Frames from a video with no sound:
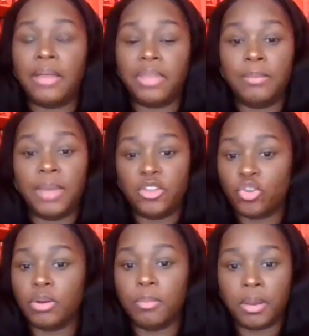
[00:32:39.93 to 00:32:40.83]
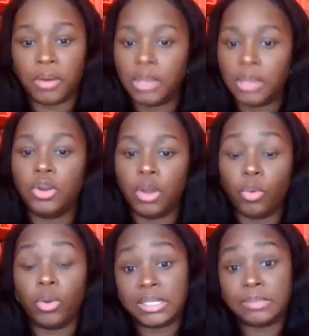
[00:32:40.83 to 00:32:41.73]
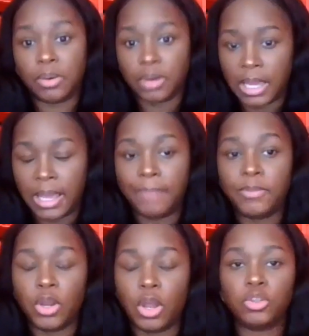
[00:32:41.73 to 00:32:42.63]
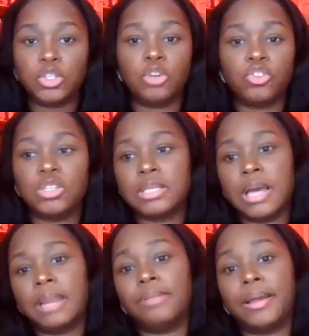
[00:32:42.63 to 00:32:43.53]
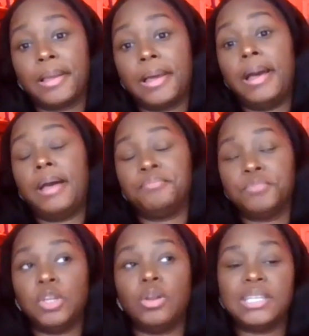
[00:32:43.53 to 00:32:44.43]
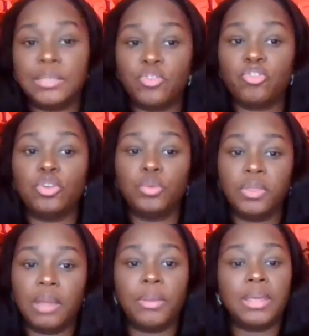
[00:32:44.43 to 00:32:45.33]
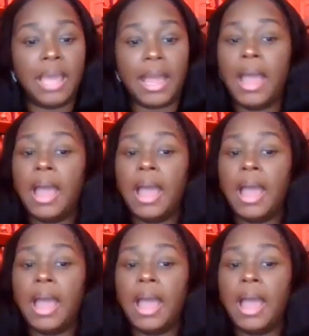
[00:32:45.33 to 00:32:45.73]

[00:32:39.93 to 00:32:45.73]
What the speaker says: they made sure to bury, Gus buried him, so it's just kind of like, I see what you're doing there. But yeah,